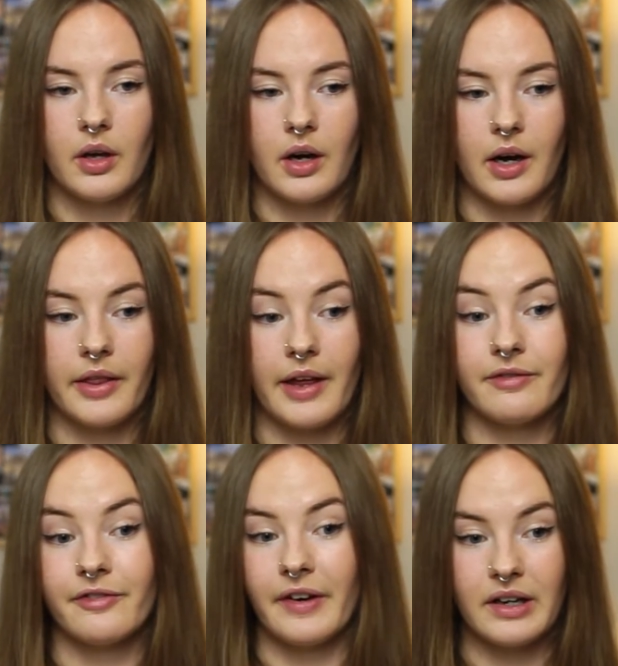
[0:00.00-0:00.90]
I then
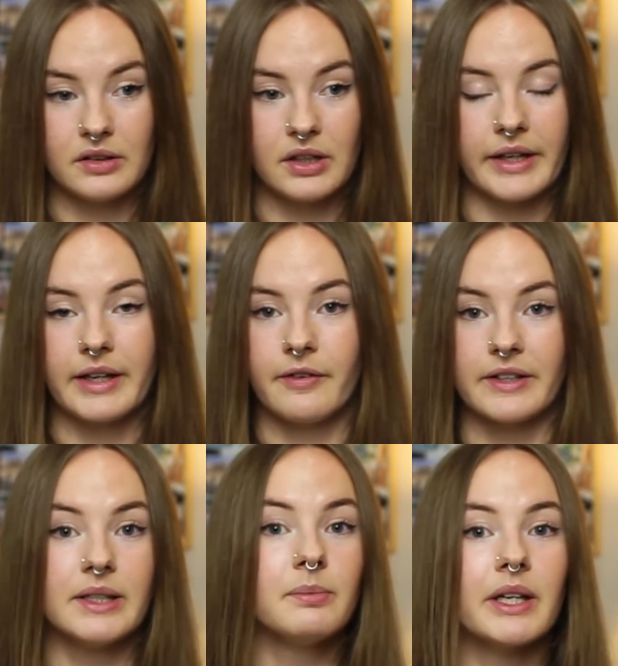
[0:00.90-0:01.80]
felt like if I
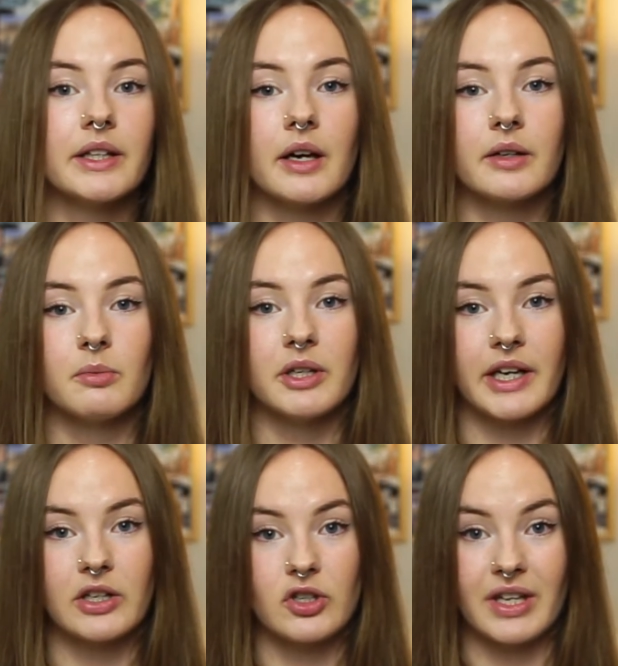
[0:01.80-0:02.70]
did make that
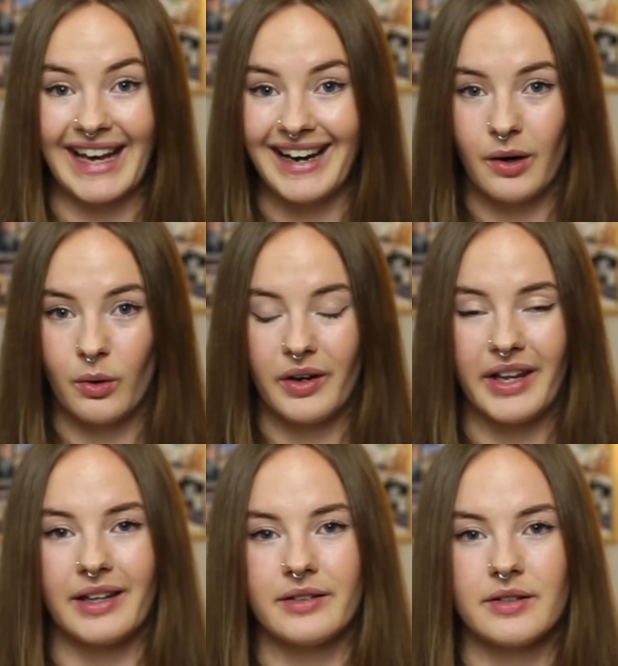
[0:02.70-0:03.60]
communication now,
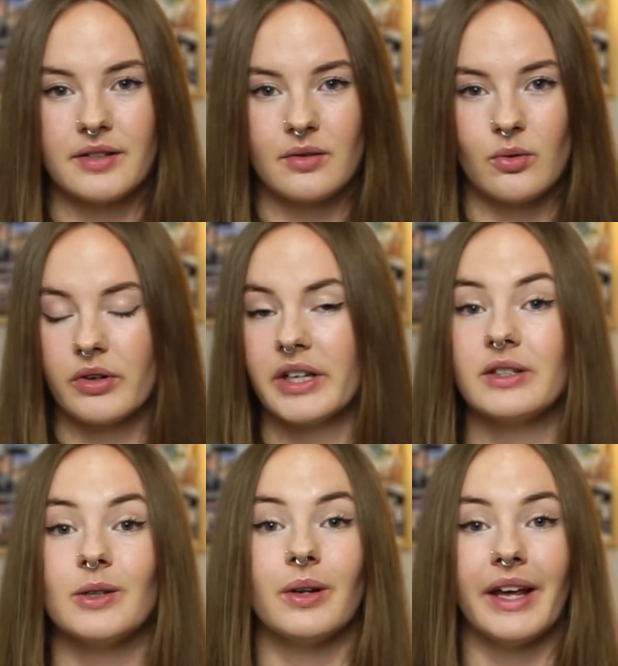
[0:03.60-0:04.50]
it's already
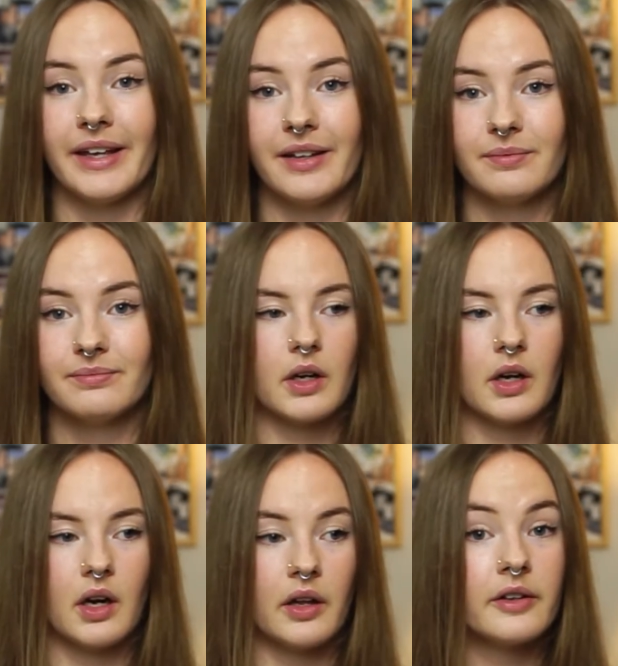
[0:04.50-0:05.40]
too late.
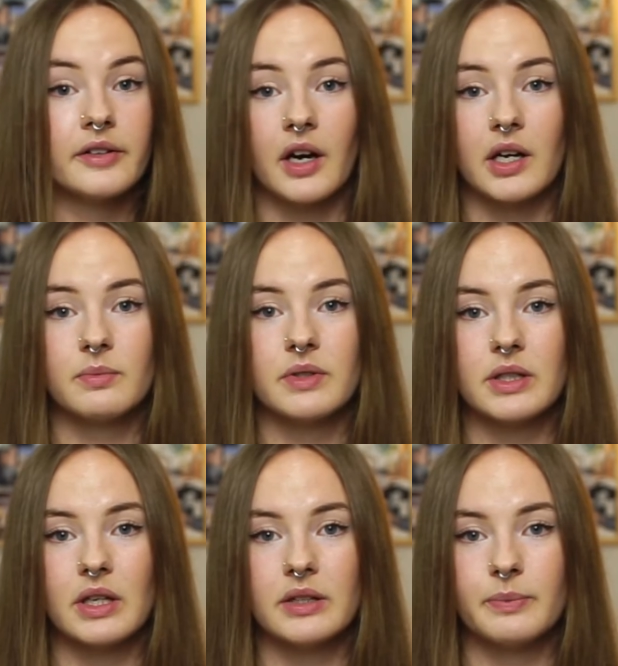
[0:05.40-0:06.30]
Other times
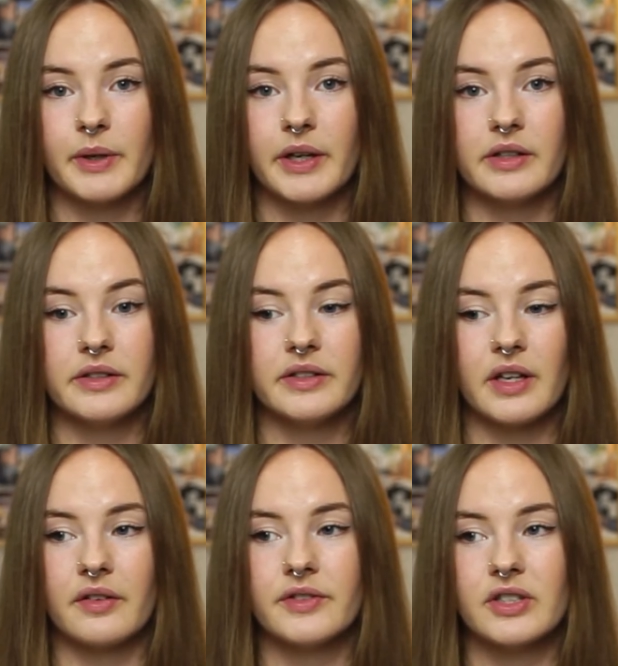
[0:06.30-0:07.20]
it's because
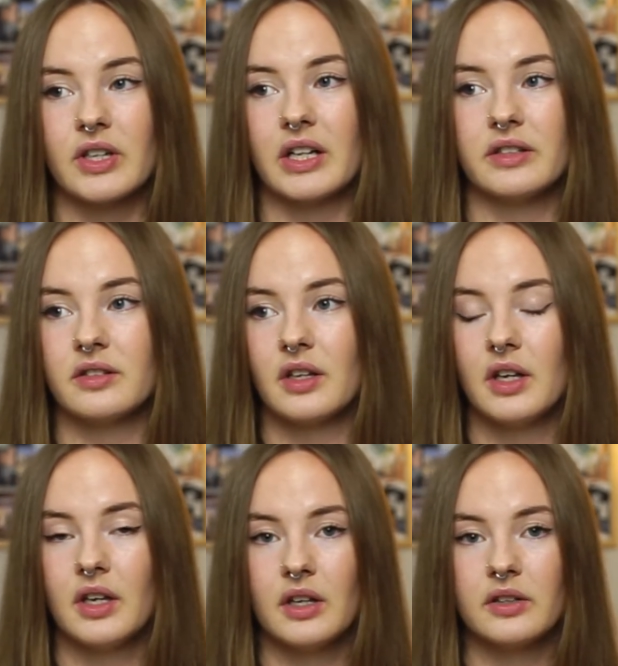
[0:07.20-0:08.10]
I've just had
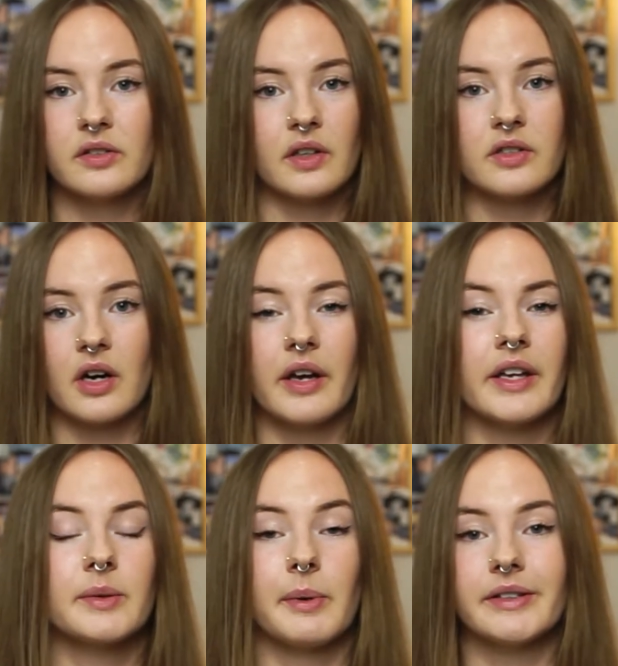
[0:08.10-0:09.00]
such high
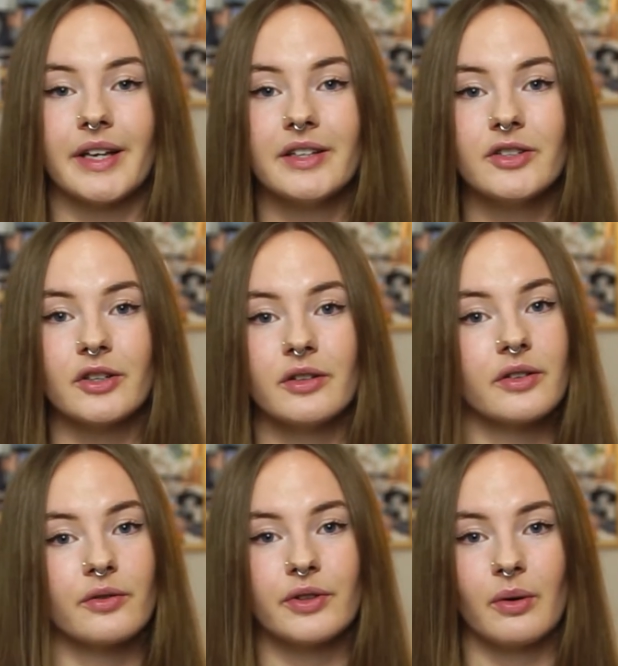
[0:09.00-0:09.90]

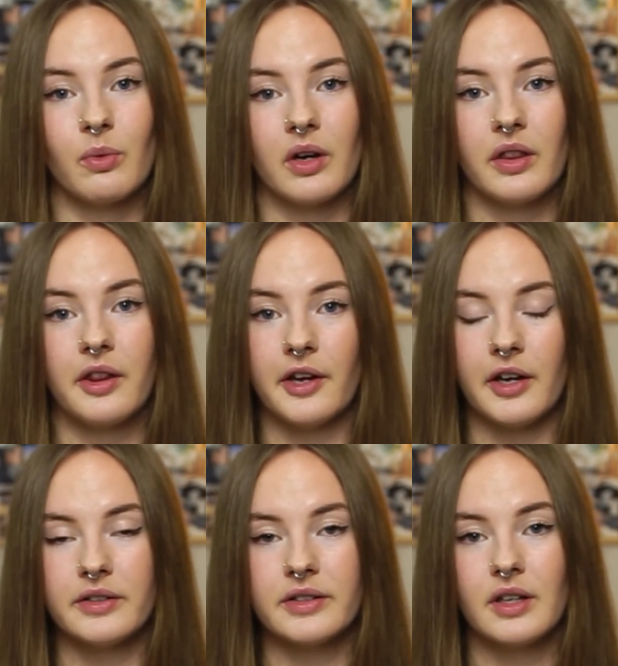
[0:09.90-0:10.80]
expectations of someone
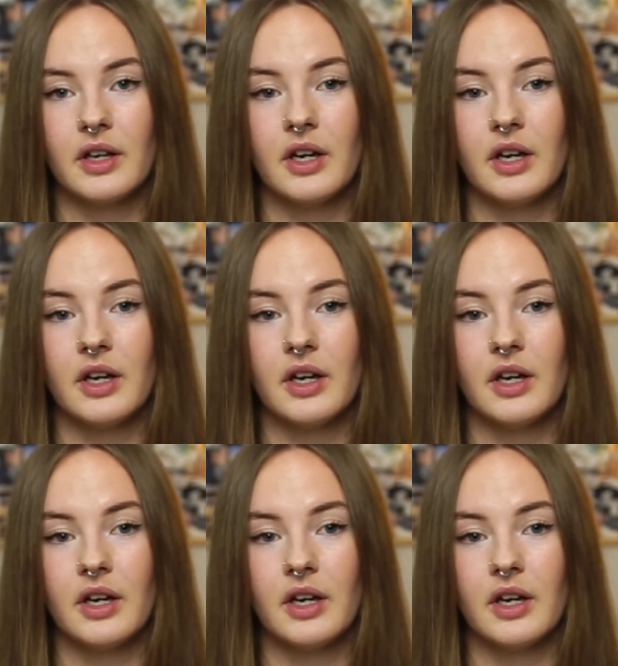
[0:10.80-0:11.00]
that